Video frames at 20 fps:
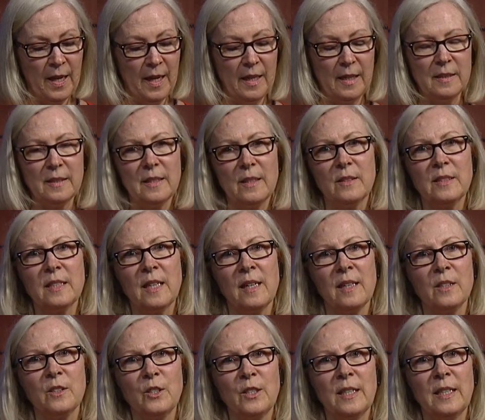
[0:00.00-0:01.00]
And
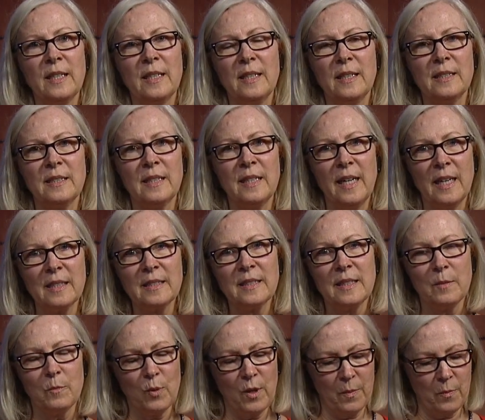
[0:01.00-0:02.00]
sociology is an
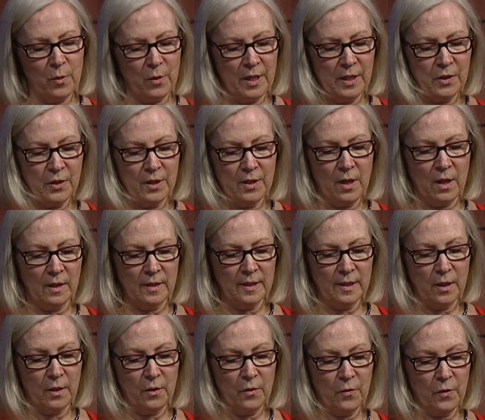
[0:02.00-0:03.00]
excellent preparation
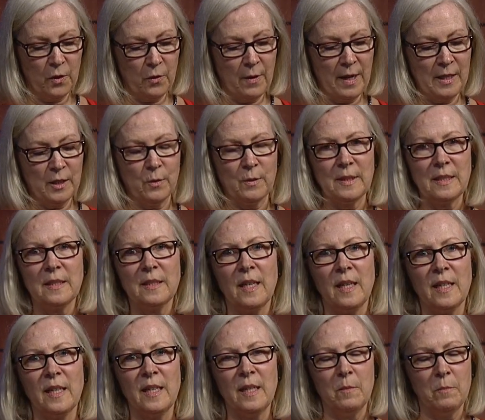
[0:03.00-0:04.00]
also for graduate
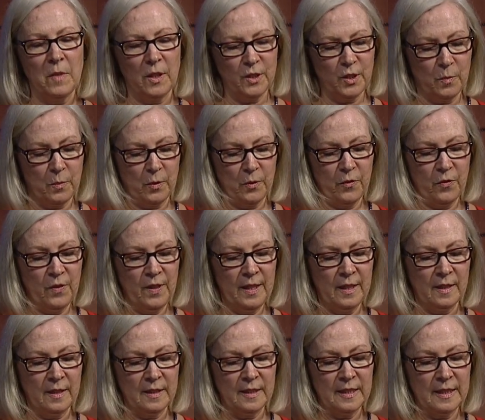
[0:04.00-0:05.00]
study in multiple
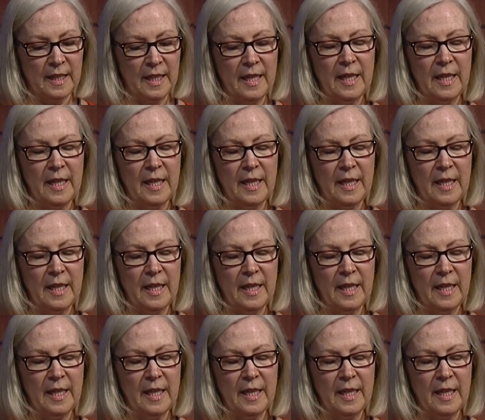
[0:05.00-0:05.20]
fields.